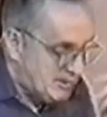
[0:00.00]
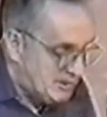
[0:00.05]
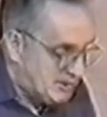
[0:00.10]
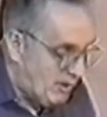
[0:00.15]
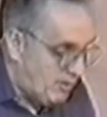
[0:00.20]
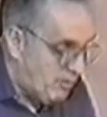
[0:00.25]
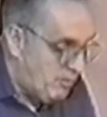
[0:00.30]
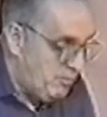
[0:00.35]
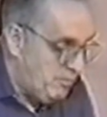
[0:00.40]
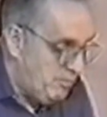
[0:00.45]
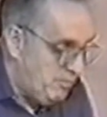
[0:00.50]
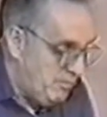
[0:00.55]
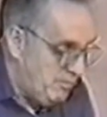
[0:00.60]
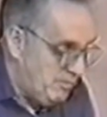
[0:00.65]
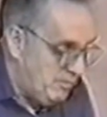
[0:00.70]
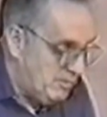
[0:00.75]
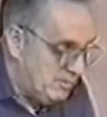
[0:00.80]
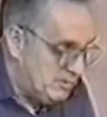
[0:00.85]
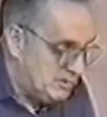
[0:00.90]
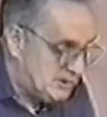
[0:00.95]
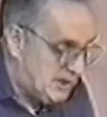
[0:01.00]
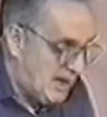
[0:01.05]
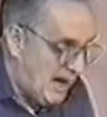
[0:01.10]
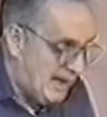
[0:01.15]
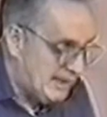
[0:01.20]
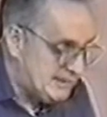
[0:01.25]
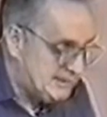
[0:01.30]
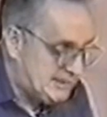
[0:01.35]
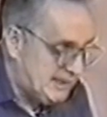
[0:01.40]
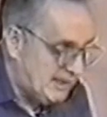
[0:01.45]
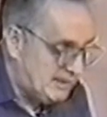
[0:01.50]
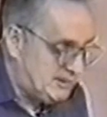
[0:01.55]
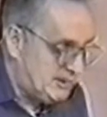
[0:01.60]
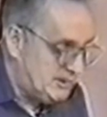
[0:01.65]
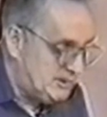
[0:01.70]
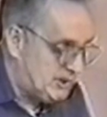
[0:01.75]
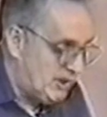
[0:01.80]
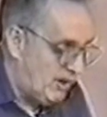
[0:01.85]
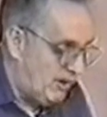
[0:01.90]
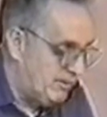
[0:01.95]
So God said
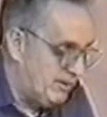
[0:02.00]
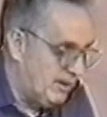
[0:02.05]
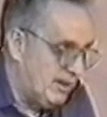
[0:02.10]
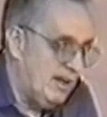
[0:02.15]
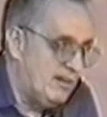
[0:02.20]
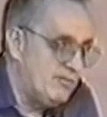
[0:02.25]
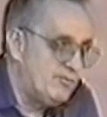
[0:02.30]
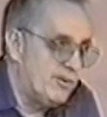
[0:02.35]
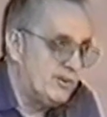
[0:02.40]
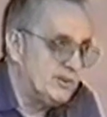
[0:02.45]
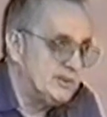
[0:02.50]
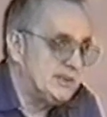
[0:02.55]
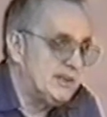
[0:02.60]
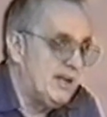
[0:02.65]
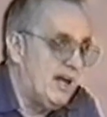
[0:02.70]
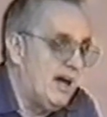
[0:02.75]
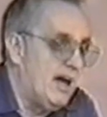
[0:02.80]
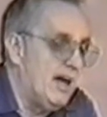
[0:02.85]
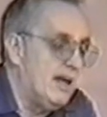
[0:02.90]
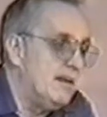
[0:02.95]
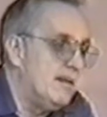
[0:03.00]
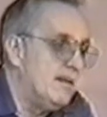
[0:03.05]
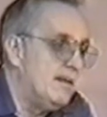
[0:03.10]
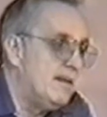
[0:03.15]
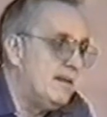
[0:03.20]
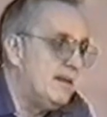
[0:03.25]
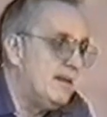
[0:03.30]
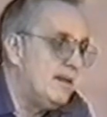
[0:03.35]
to Jonah in verse 9,